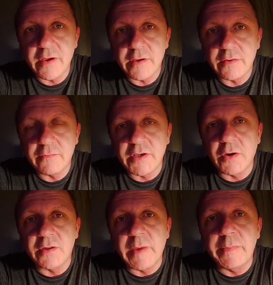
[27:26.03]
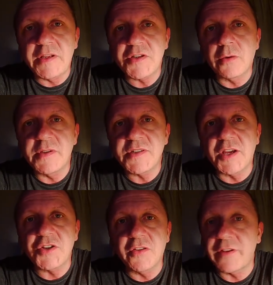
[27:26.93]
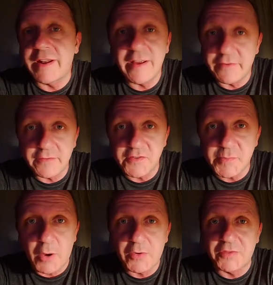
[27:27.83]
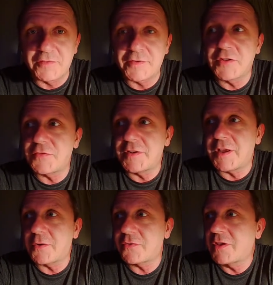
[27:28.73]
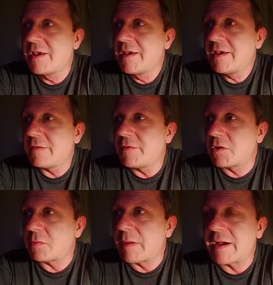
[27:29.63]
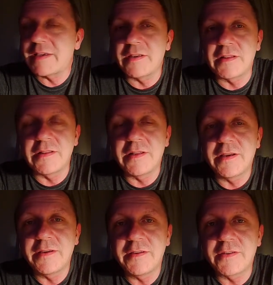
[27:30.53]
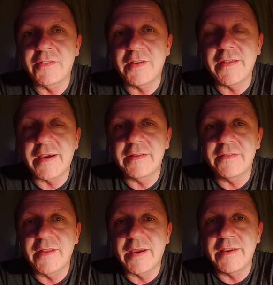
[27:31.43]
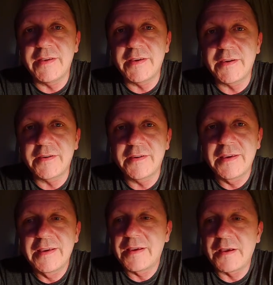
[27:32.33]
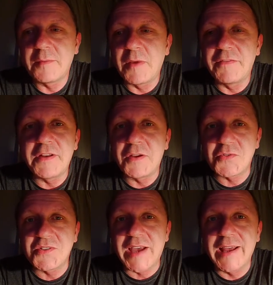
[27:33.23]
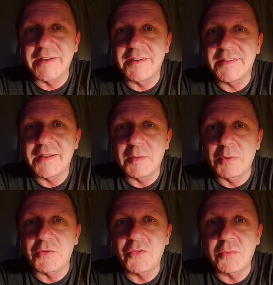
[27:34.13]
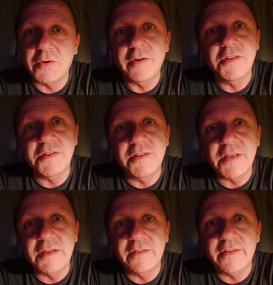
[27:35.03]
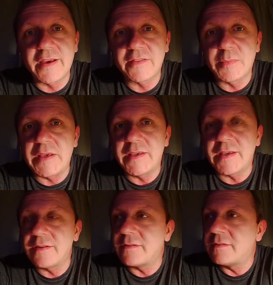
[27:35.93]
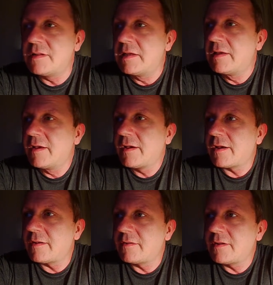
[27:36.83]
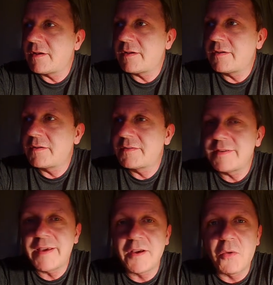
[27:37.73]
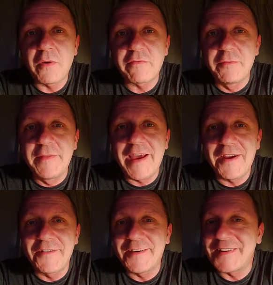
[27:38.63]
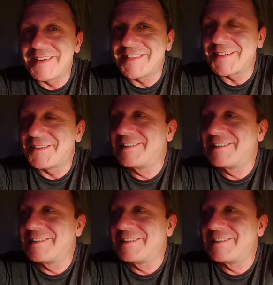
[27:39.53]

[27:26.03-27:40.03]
recording my beach combing sessions, and I never even spoke on the first videos. If you look back, you'll see that my videos were silent, and then I plucked up courage and decided to start speaking, and yeah, it all went from there really. So